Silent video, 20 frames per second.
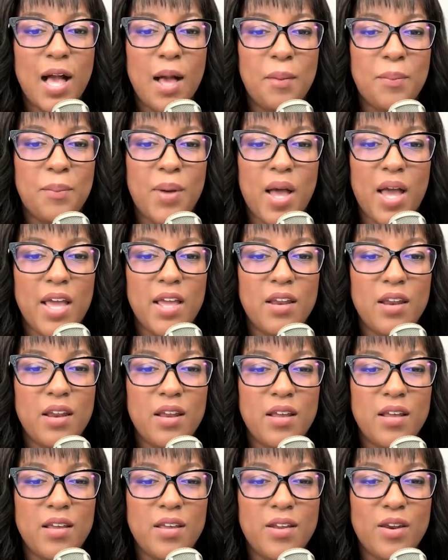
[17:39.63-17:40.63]
But,
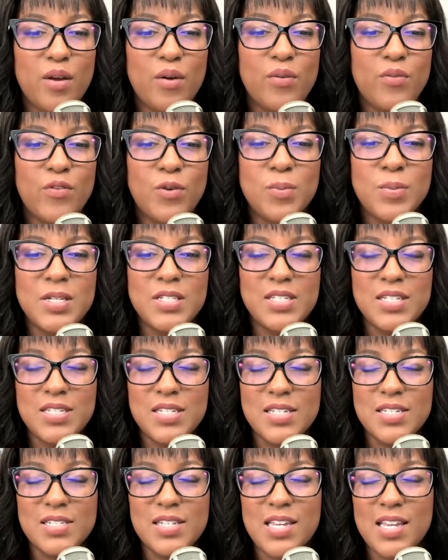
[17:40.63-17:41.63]
for
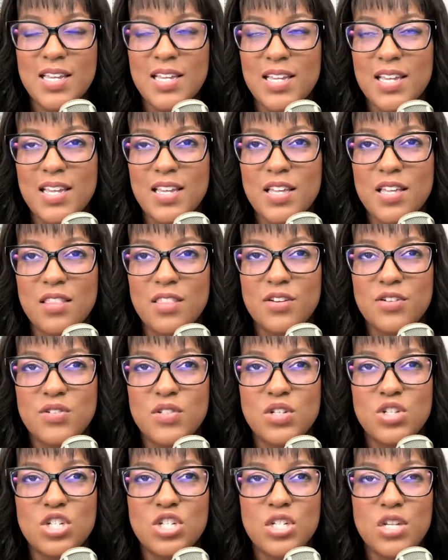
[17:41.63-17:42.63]
businesses, there's
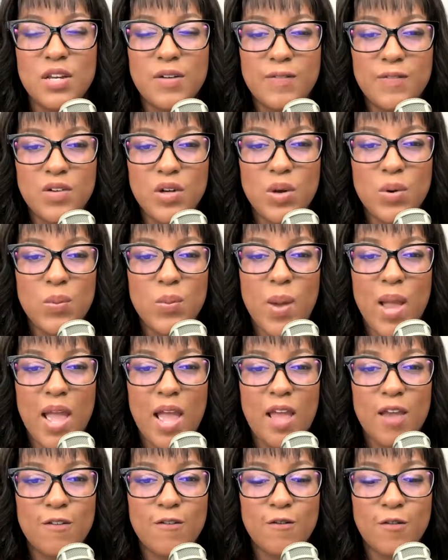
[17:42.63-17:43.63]
a shift
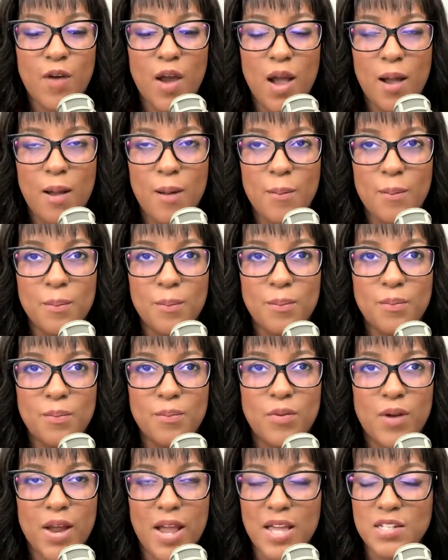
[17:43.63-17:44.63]
away from
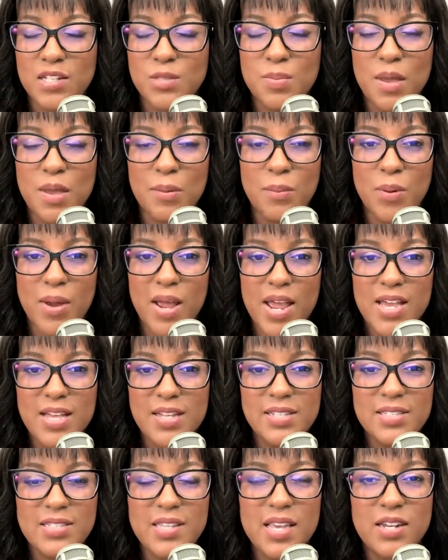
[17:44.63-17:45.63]
brands being
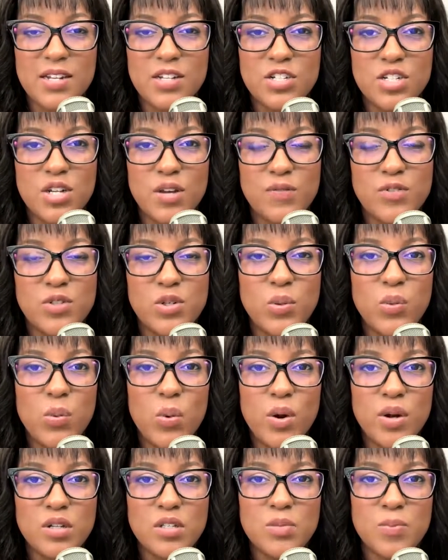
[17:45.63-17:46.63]
brands and a shift
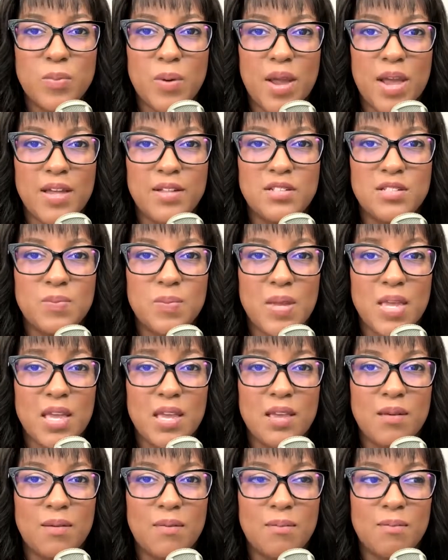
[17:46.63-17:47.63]
towards brands
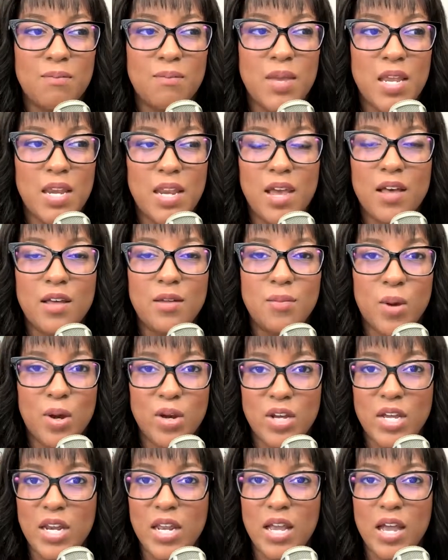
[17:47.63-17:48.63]
being media and
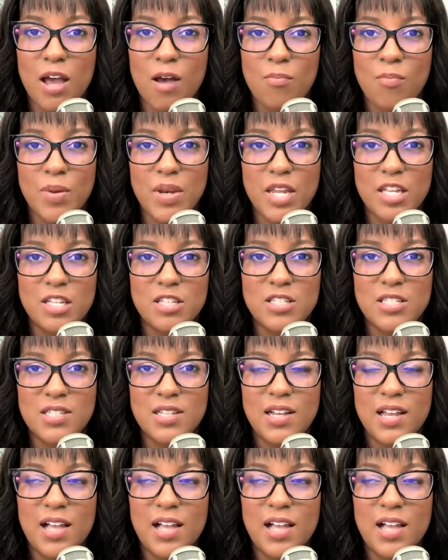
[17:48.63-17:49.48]
marketing companies.